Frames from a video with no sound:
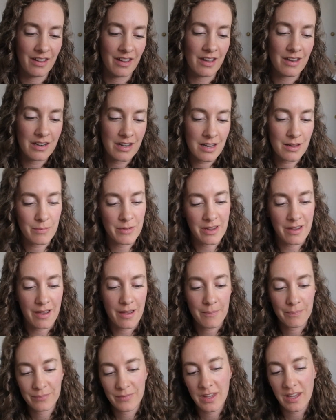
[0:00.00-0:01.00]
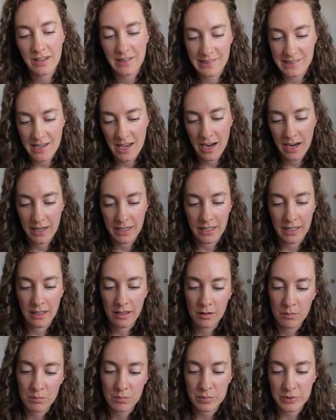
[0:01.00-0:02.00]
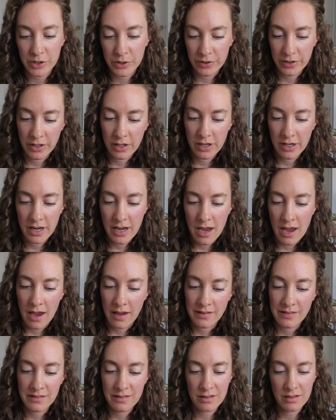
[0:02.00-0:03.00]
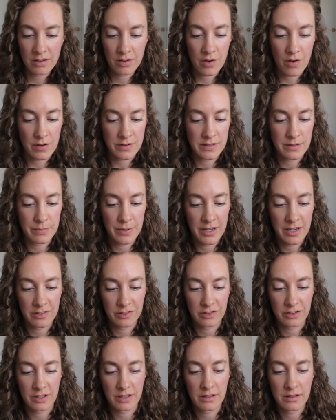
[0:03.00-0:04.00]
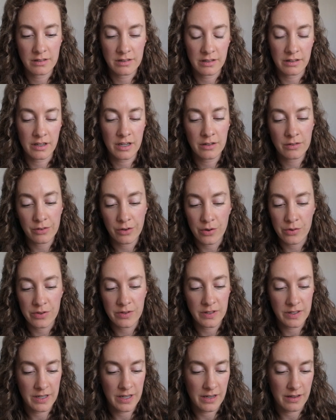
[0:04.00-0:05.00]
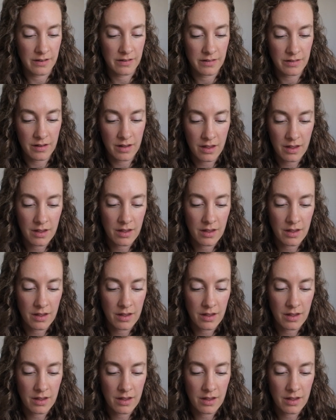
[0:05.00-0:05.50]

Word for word: anemia, anxiety, bloating or gas, constipation, delayed growth in kids,